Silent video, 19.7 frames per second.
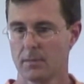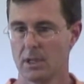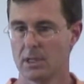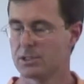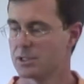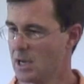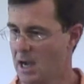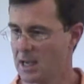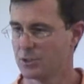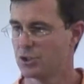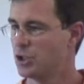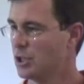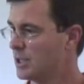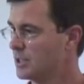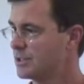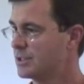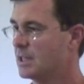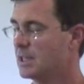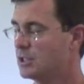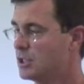It's not
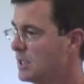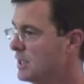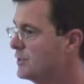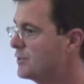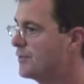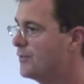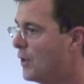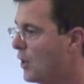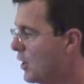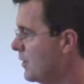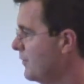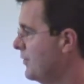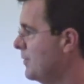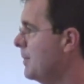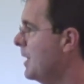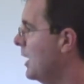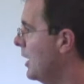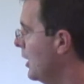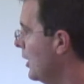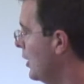just that he's far
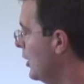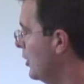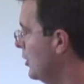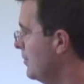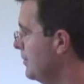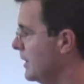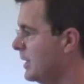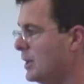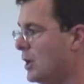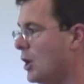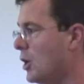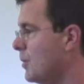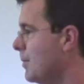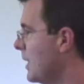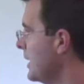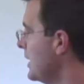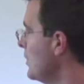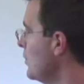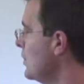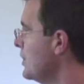from home and
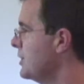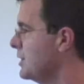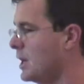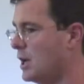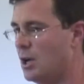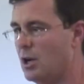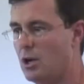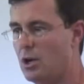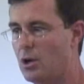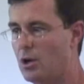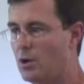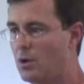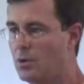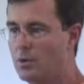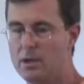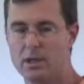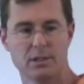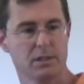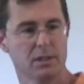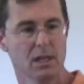nobody would
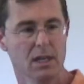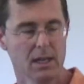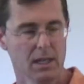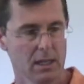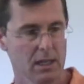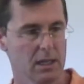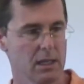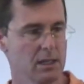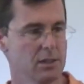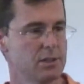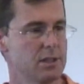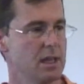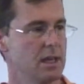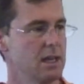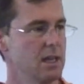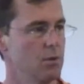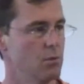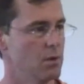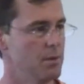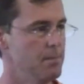know. It is that
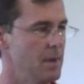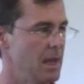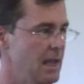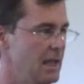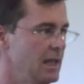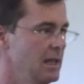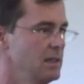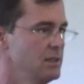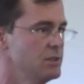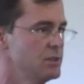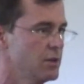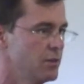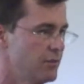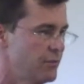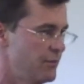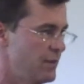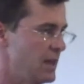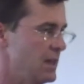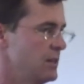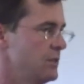he remains
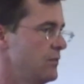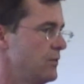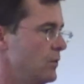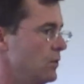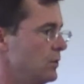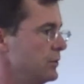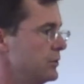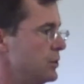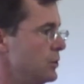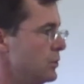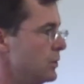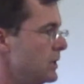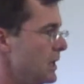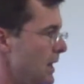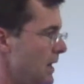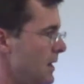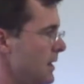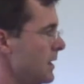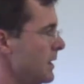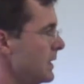faithful to
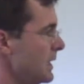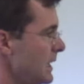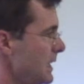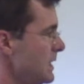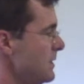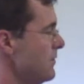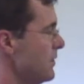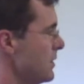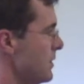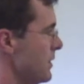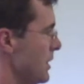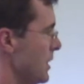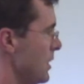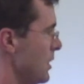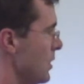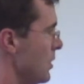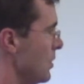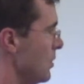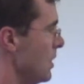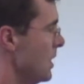God, even
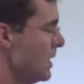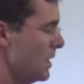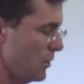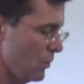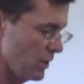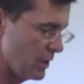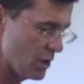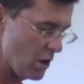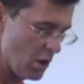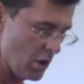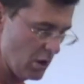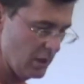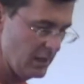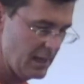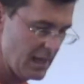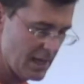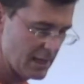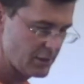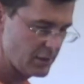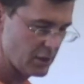though when all
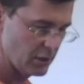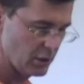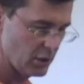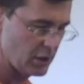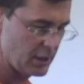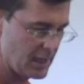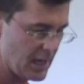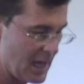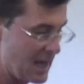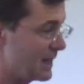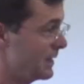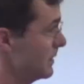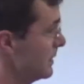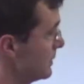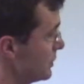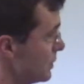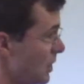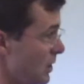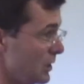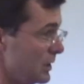he has to look at, and
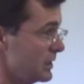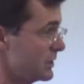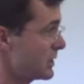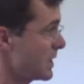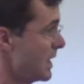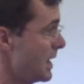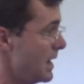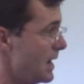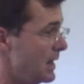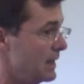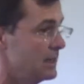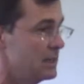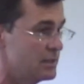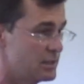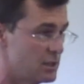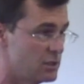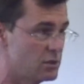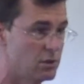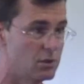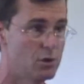it's all he's got,
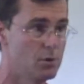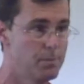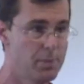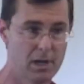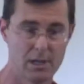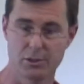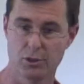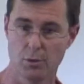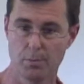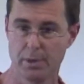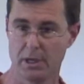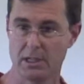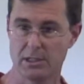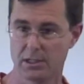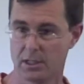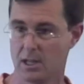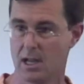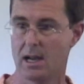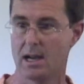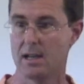is his little puzzle
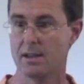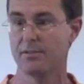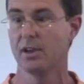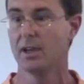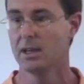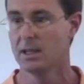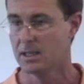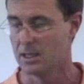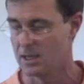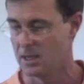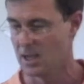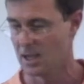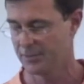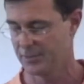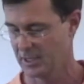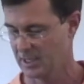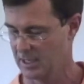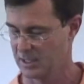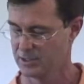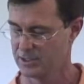piece life.
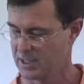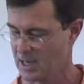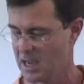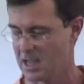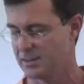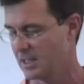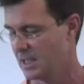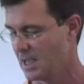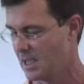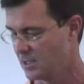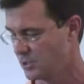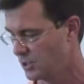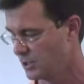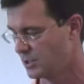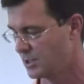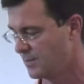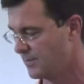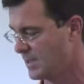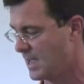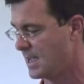Nothing inside the
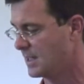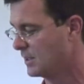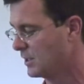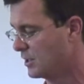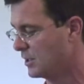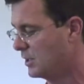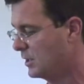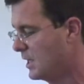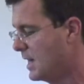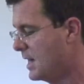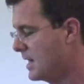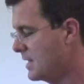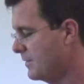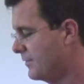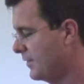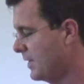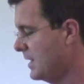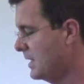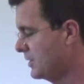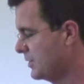edges of that little life
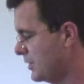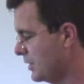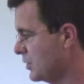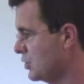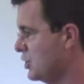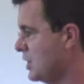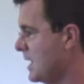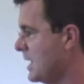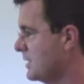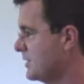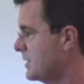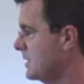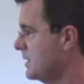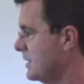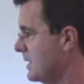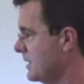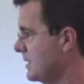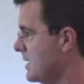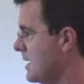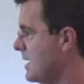suggests
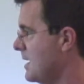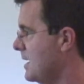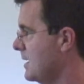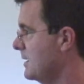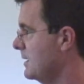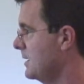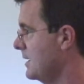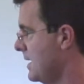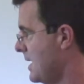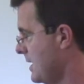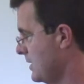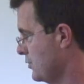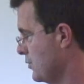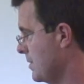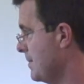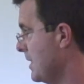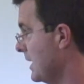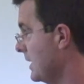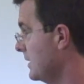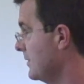that God has
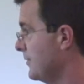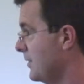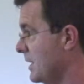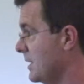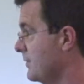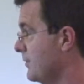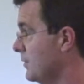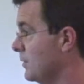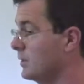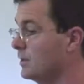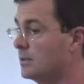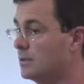remained faithful